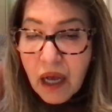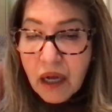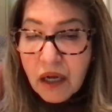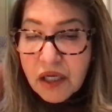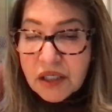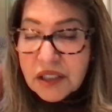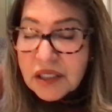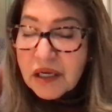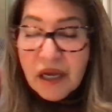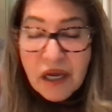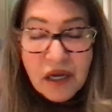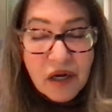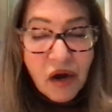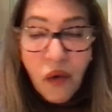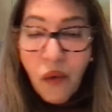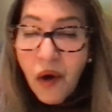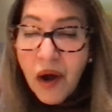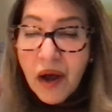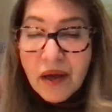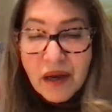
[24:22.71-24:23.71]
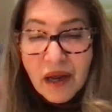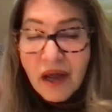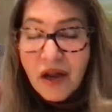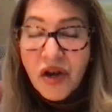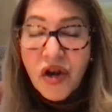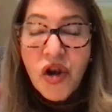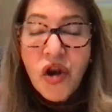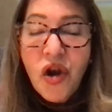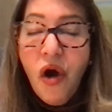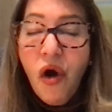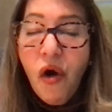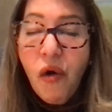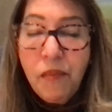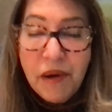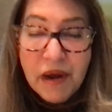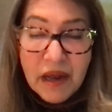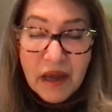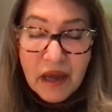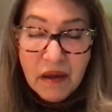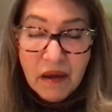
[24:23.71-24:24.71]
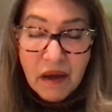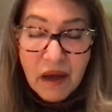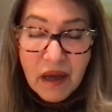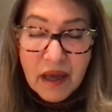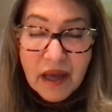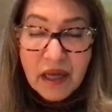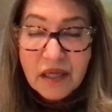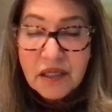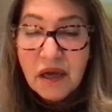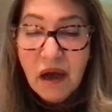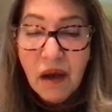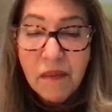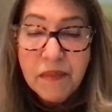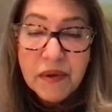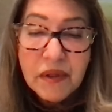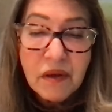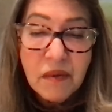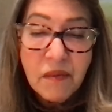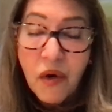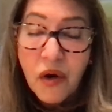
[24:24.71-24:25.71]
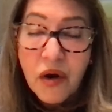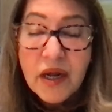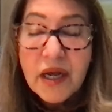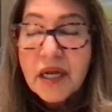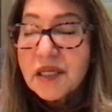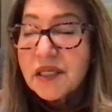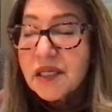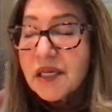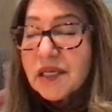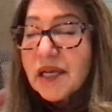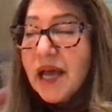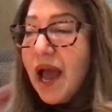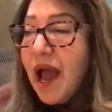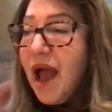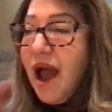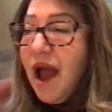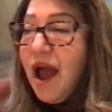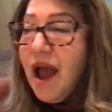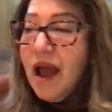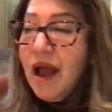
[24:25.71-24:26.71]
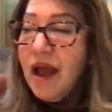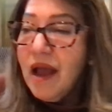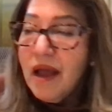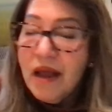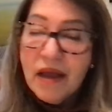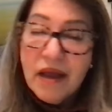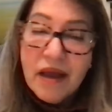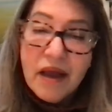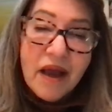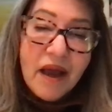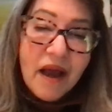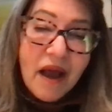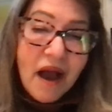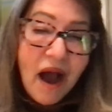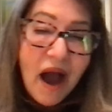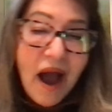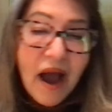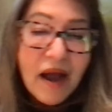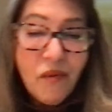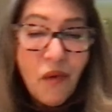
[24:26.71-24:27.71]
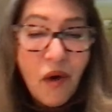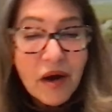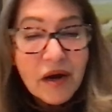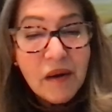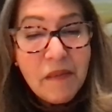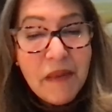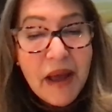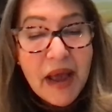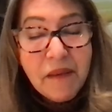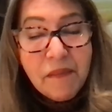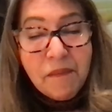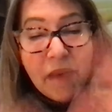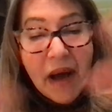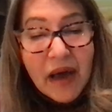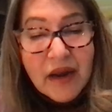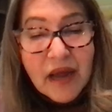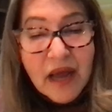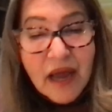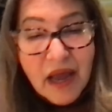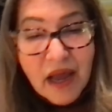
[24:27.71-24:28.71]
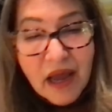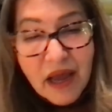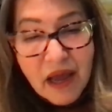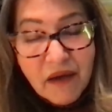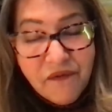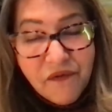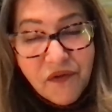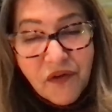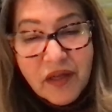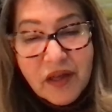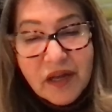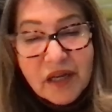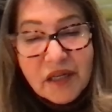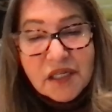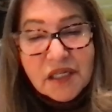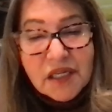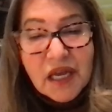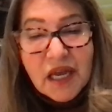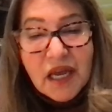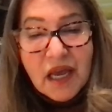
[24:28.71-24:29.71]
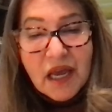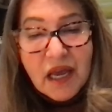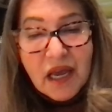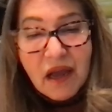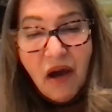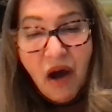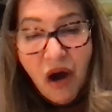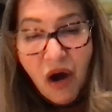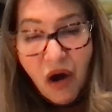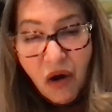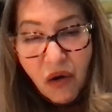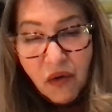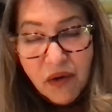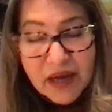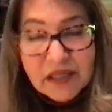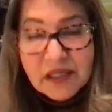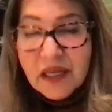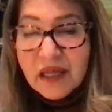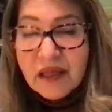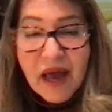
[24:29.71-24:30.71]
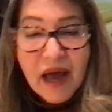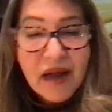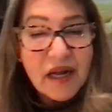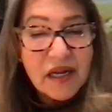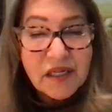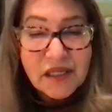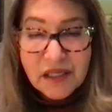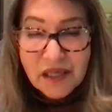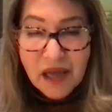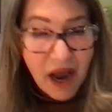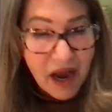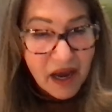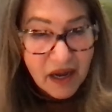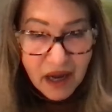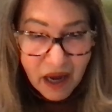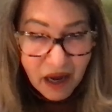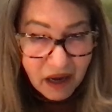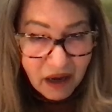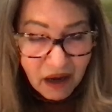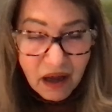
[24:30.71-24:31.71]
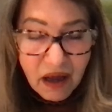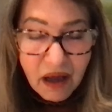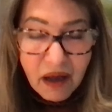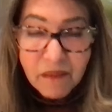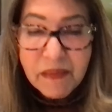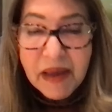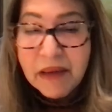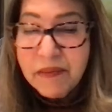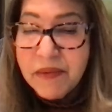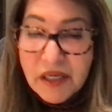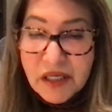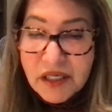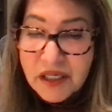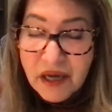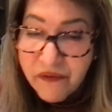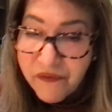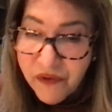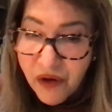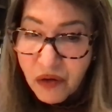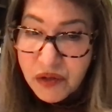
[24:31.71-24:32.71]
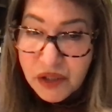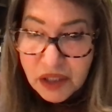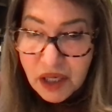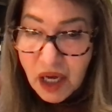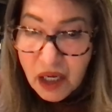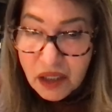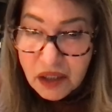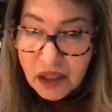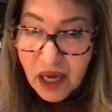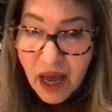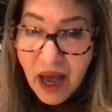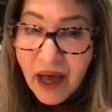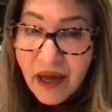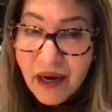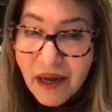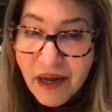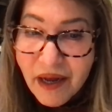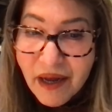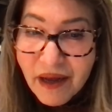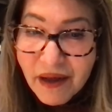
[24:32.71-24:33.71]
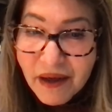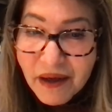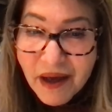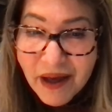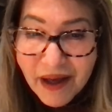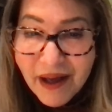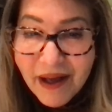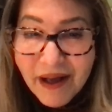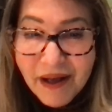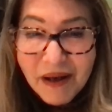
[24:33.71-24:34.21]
Because you know what? Nobody gets up in the morning and says, hey, I want to make money for the CEO. Isn't that exciting? Maybe the CFO says that.